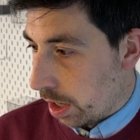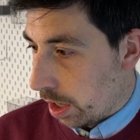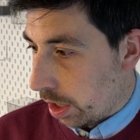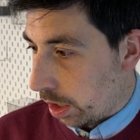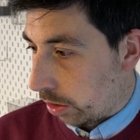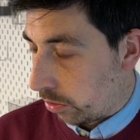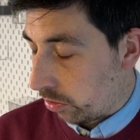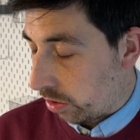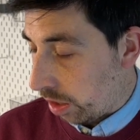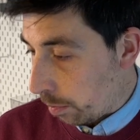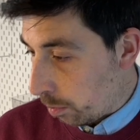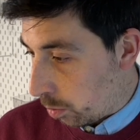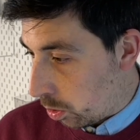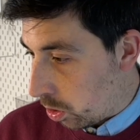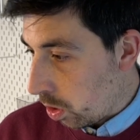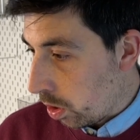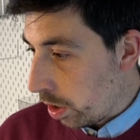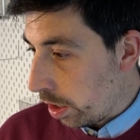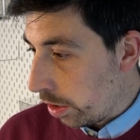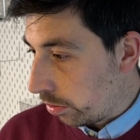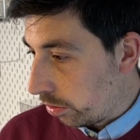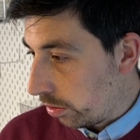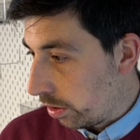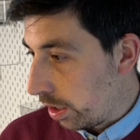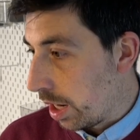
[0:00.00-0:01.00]
Because I'm
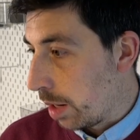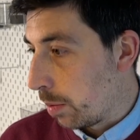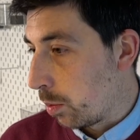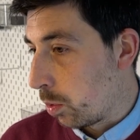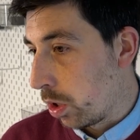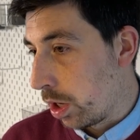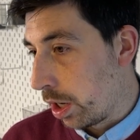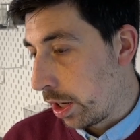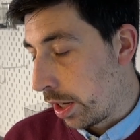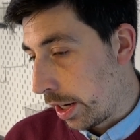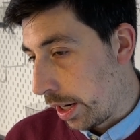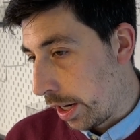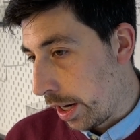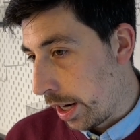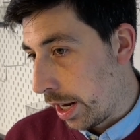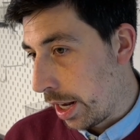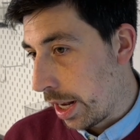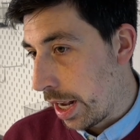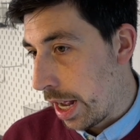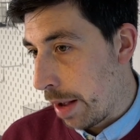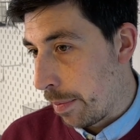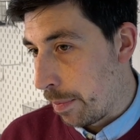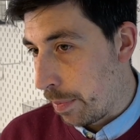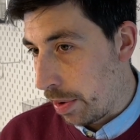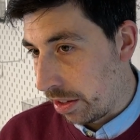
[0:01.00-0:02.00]
gonna see and I'm gonna create
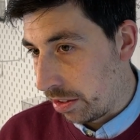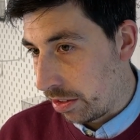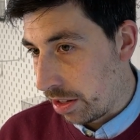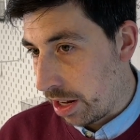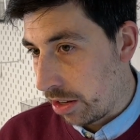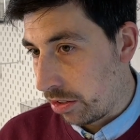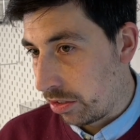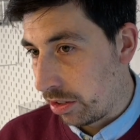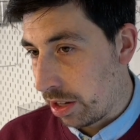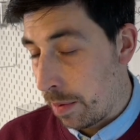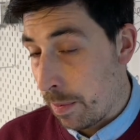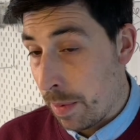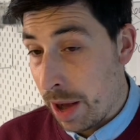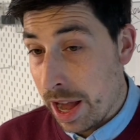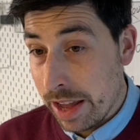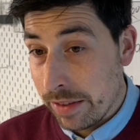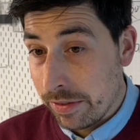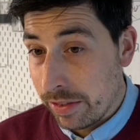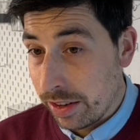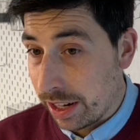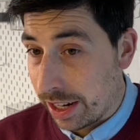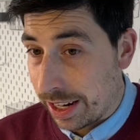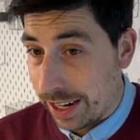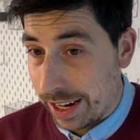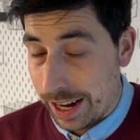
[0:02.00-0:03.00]
a business. I might
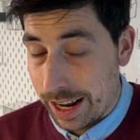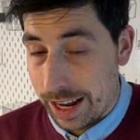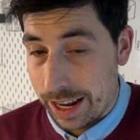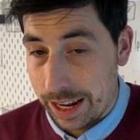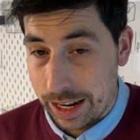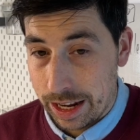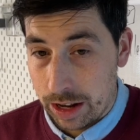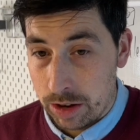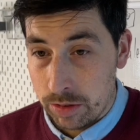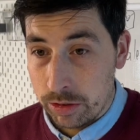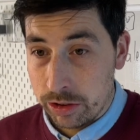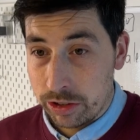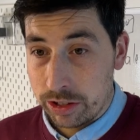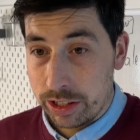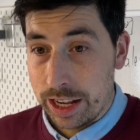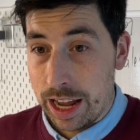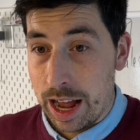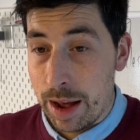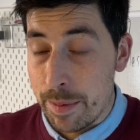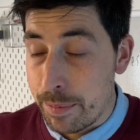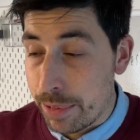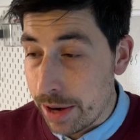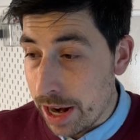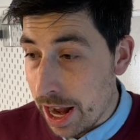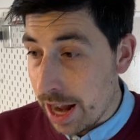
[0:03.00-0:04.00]
even create, obviously,
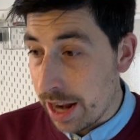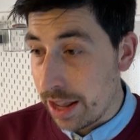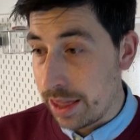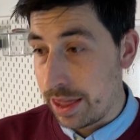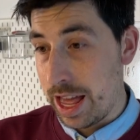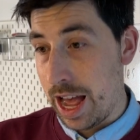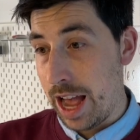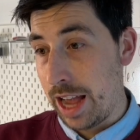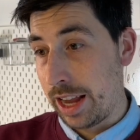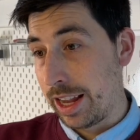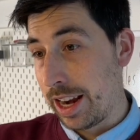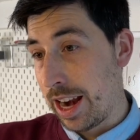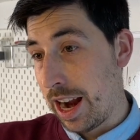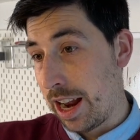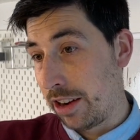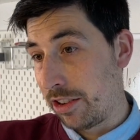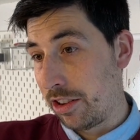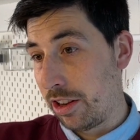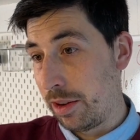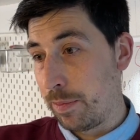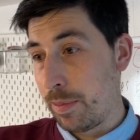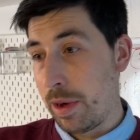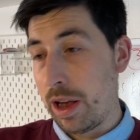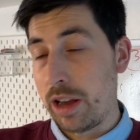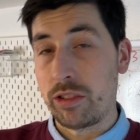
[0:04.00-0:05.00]
a brand that I can
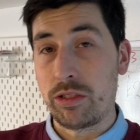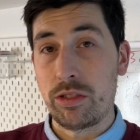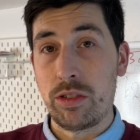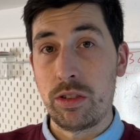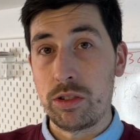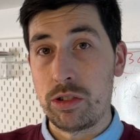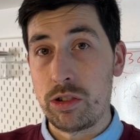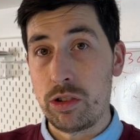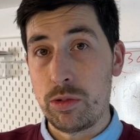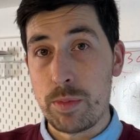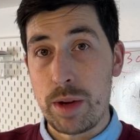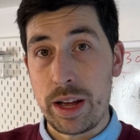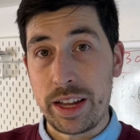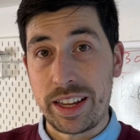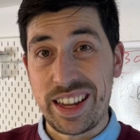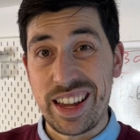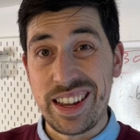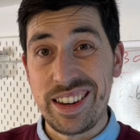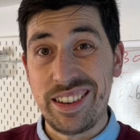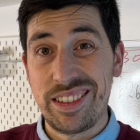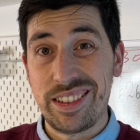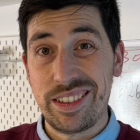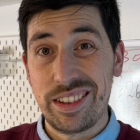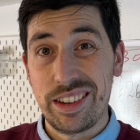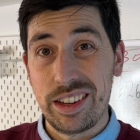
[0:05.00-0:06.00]
actually pass on to my
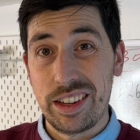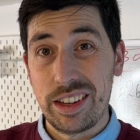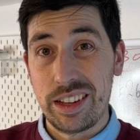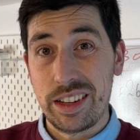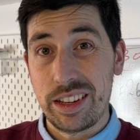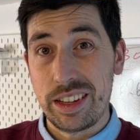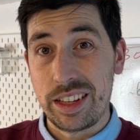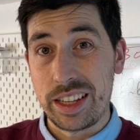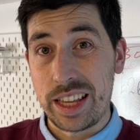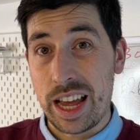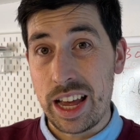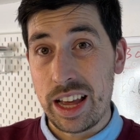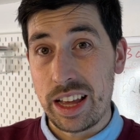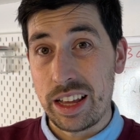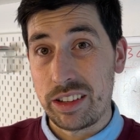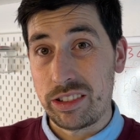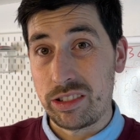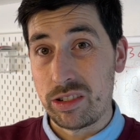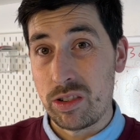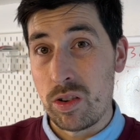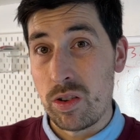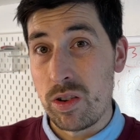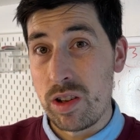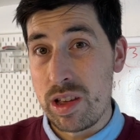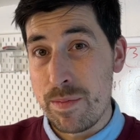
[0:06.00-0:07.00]
kids. Yeah.
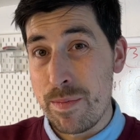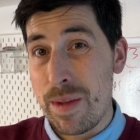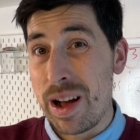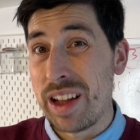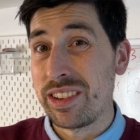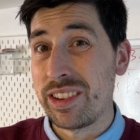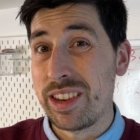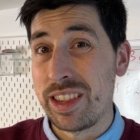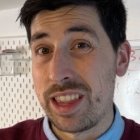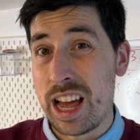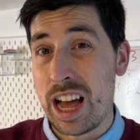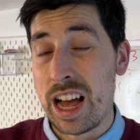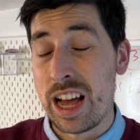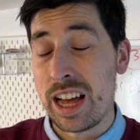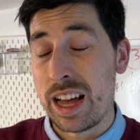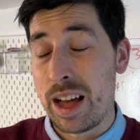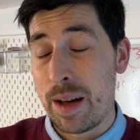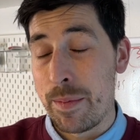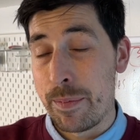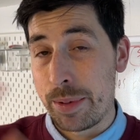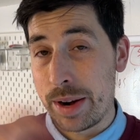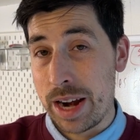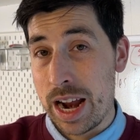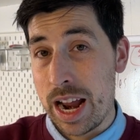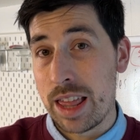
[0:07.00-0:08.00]
So imagine that, a
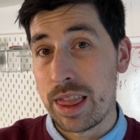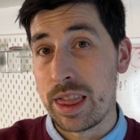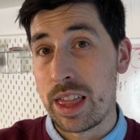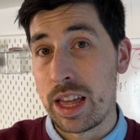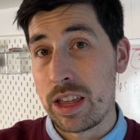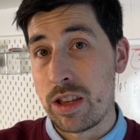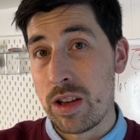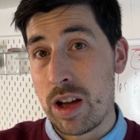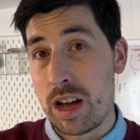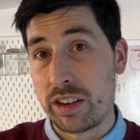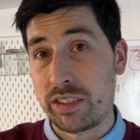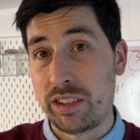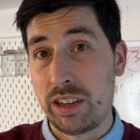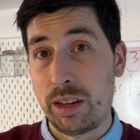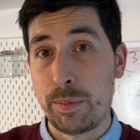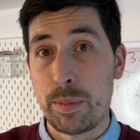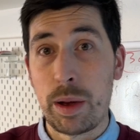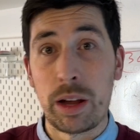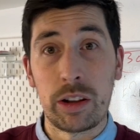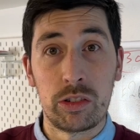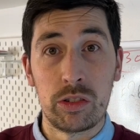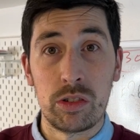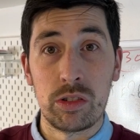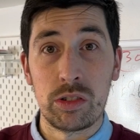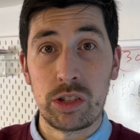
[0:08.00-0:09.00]
brand that you actually
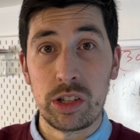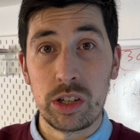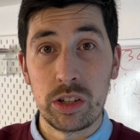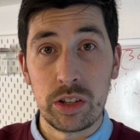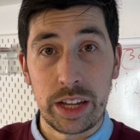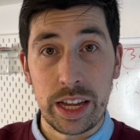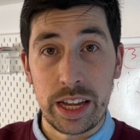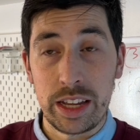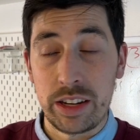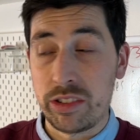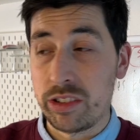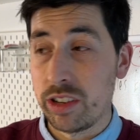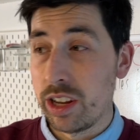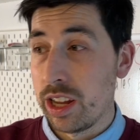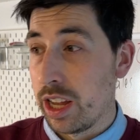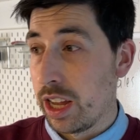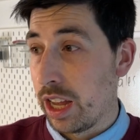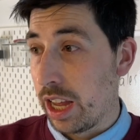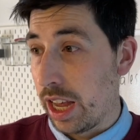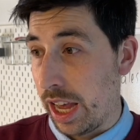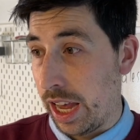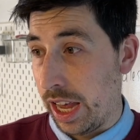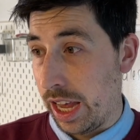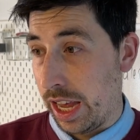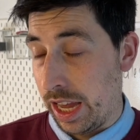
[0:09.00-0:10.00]
pass on to your kids.
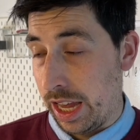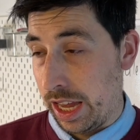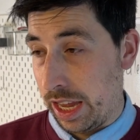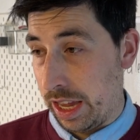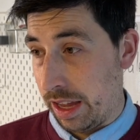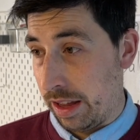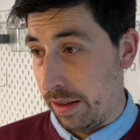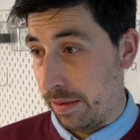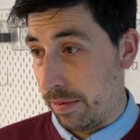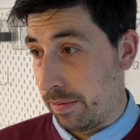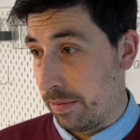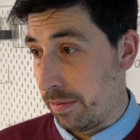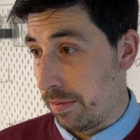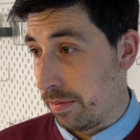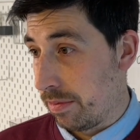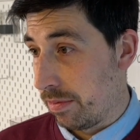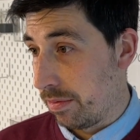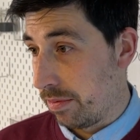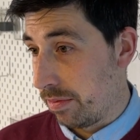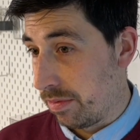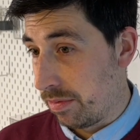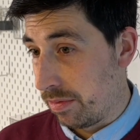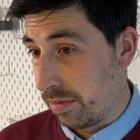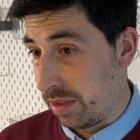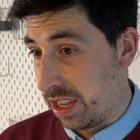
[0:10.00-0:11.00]
Um,
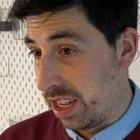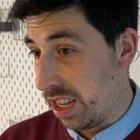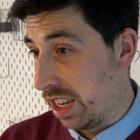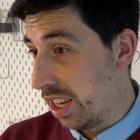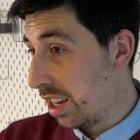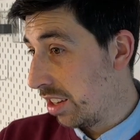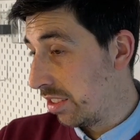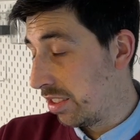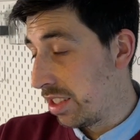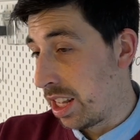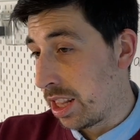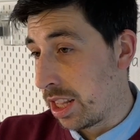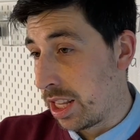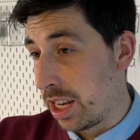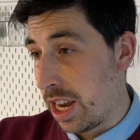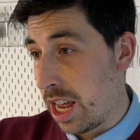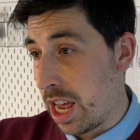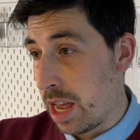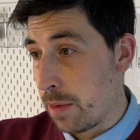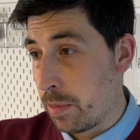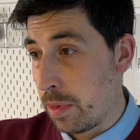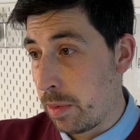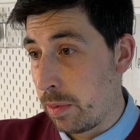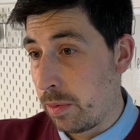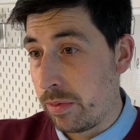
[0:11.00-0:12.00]
Years down the
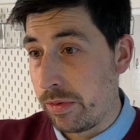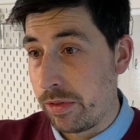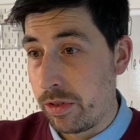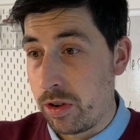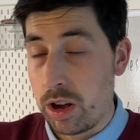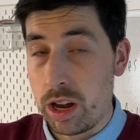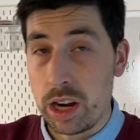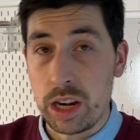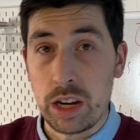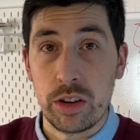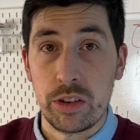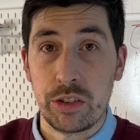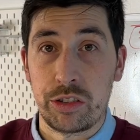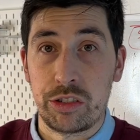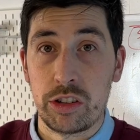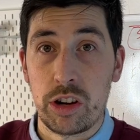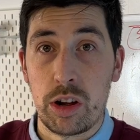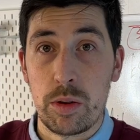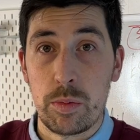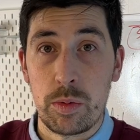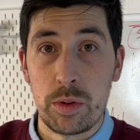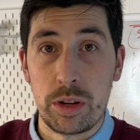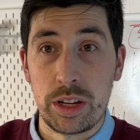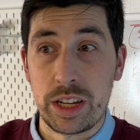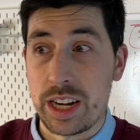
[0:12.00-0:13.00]
line, maybe we've got a little
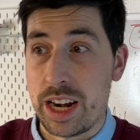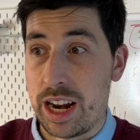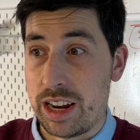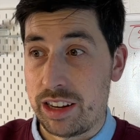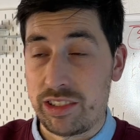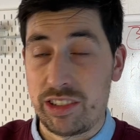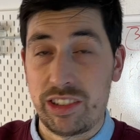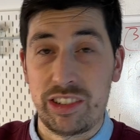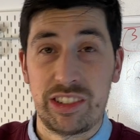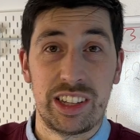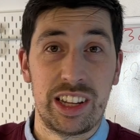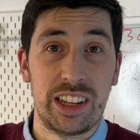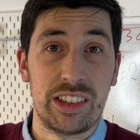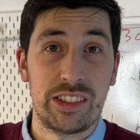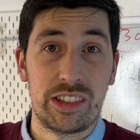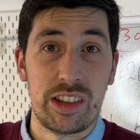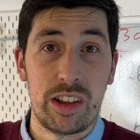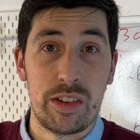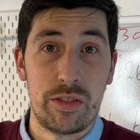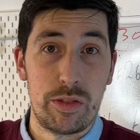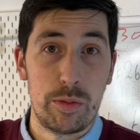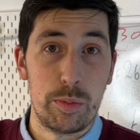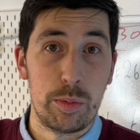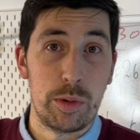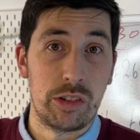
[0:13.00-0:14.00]
shop where you can actually sell
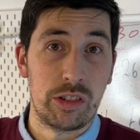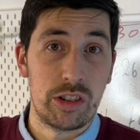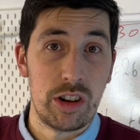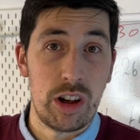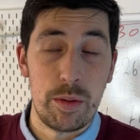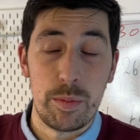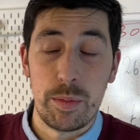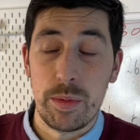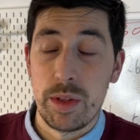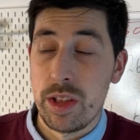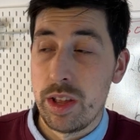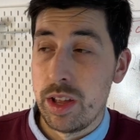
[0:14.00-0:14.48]
stuff from the shop.